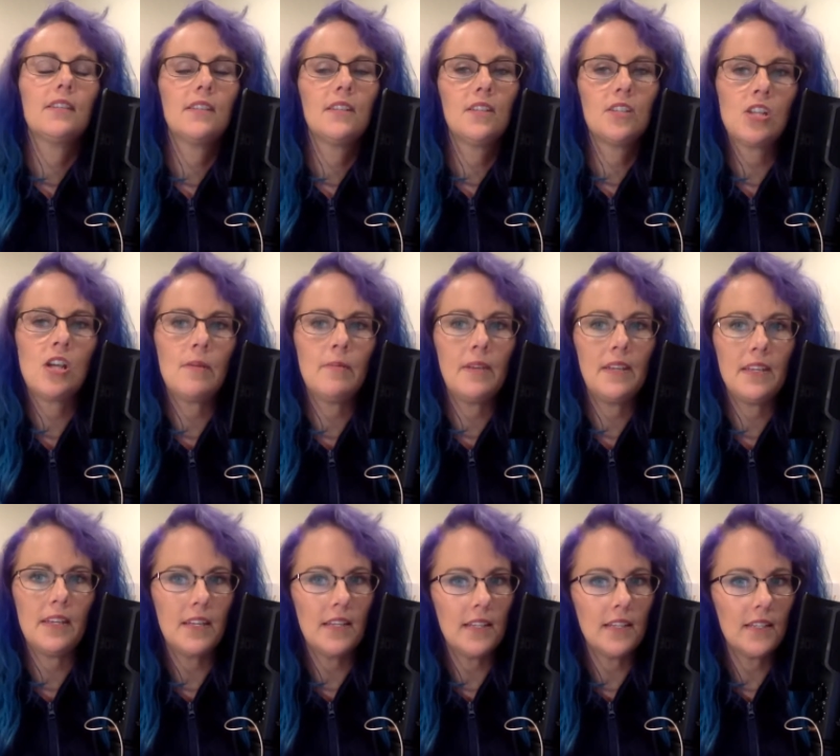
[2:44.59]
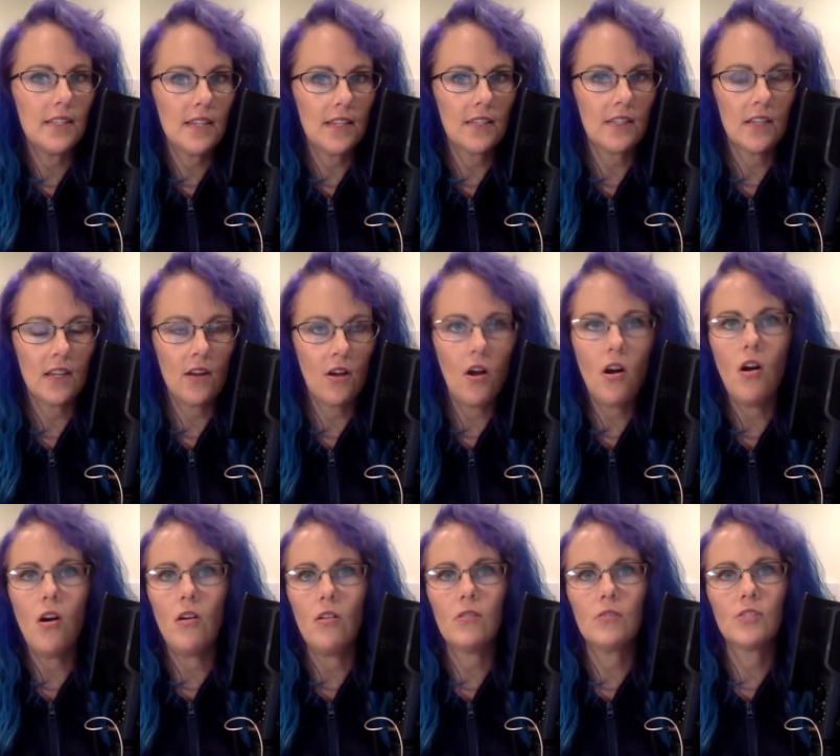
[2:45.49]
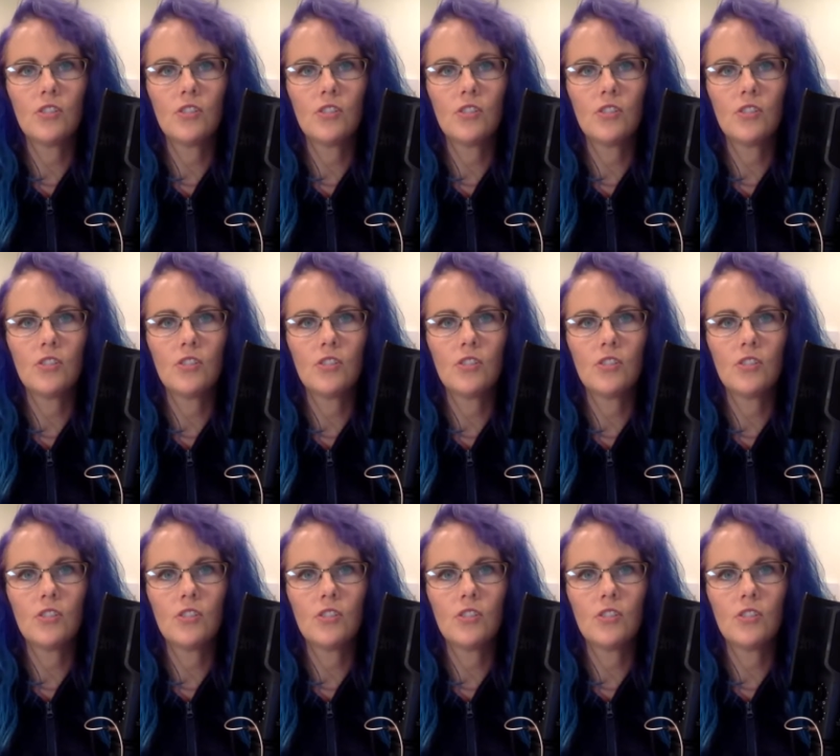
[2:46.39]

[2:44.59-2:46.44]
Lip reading: It does not make any sense at all.